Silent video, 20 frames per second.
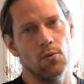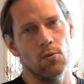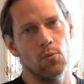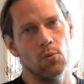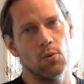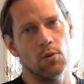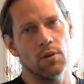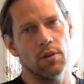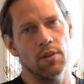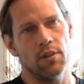
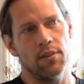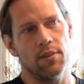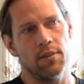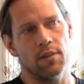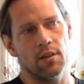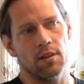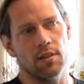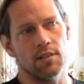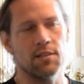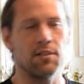would
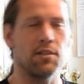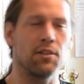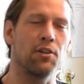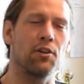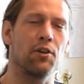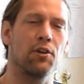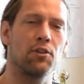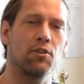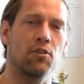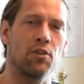
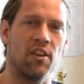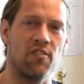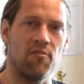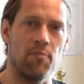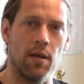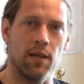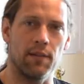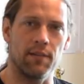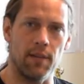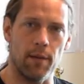consider to give
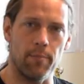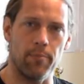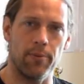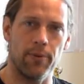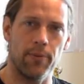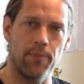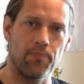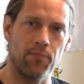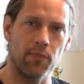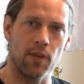me a tip,
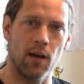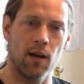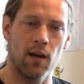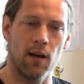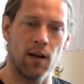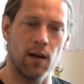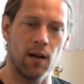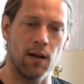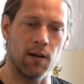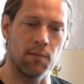
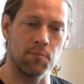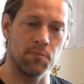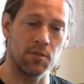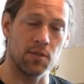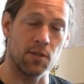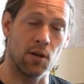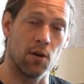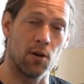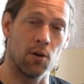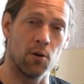um,
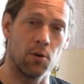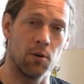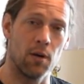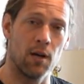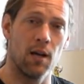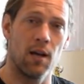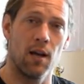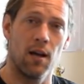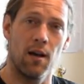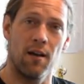so
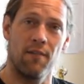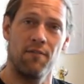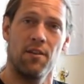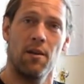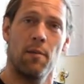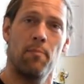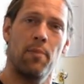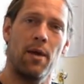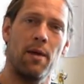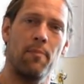via
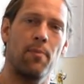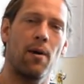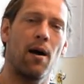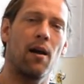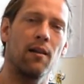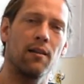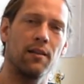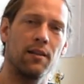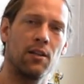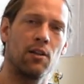
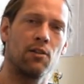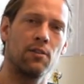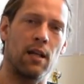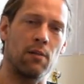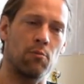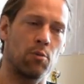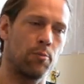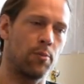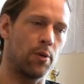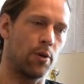PayPal, you know, that
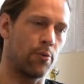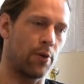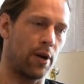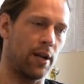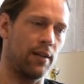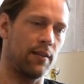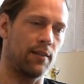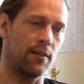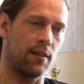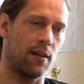would be
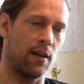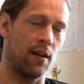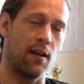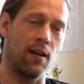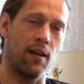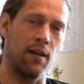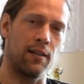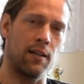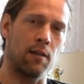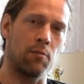great.
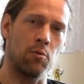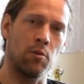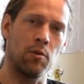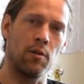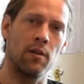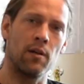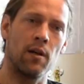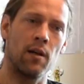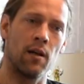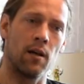Uh, that
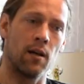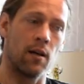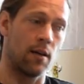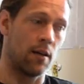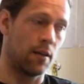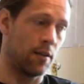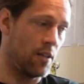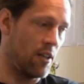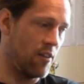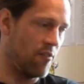will
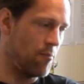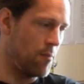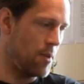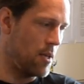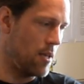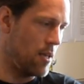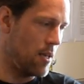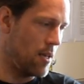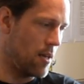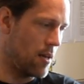uh, give
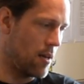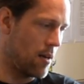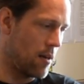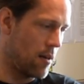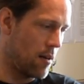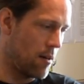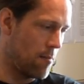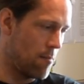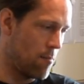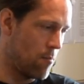me
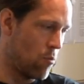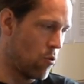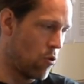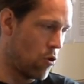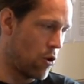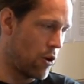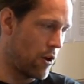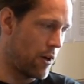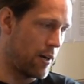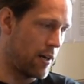uh,
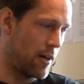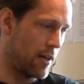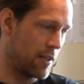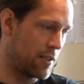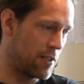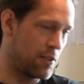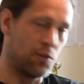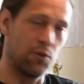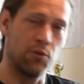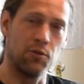more
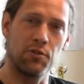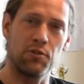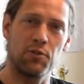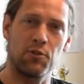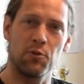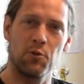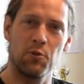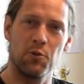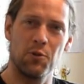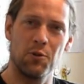excuse
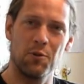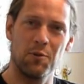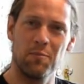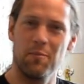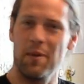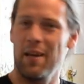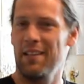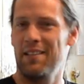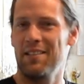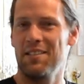to
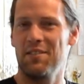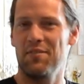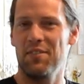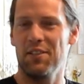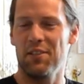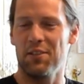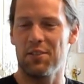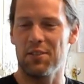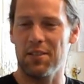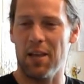make these
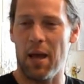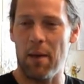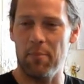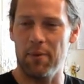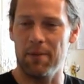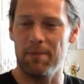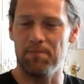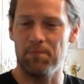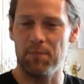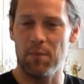videos
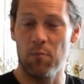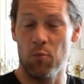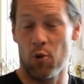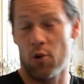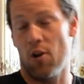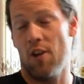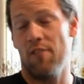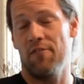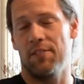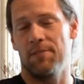happen more
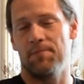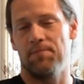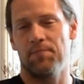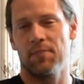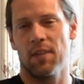often.